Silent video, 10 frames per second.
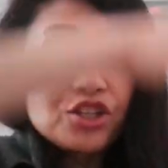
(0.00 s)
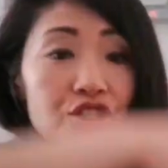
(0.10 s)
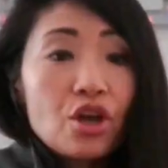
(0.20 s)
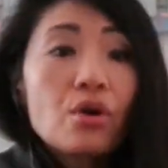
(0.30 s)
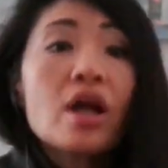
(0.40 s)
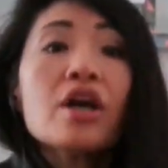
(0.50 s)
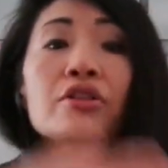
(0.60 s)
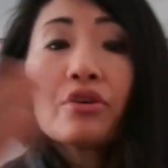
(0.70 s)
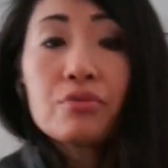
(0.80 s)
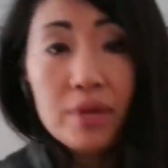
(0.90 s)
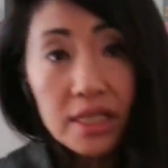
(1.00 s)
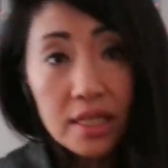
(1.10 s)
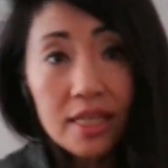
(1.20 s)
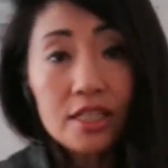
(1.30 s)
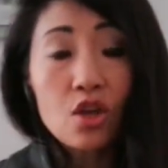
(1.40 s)
So the
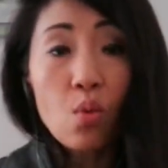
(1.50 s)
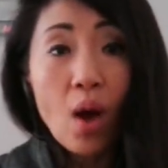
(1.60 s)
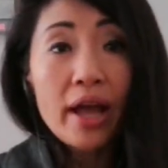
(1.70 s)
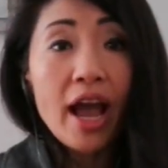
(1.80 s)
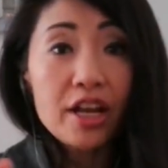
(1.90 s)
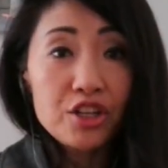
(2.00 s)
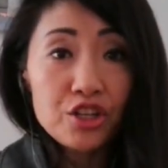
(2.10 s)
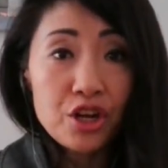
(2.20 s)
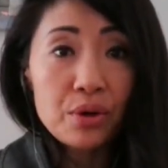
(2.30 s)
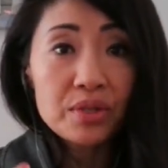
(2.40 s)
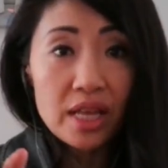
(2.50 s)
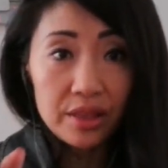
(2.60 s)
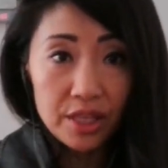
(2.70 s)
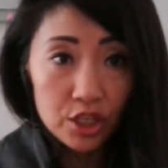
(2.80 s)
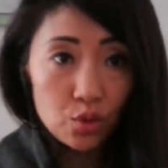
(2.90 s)
reasons why I chose
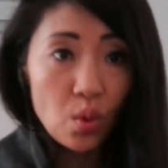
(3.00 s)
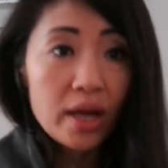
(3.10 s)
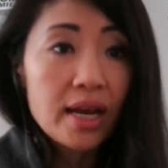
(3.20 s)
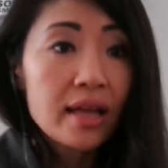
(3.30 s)
this one.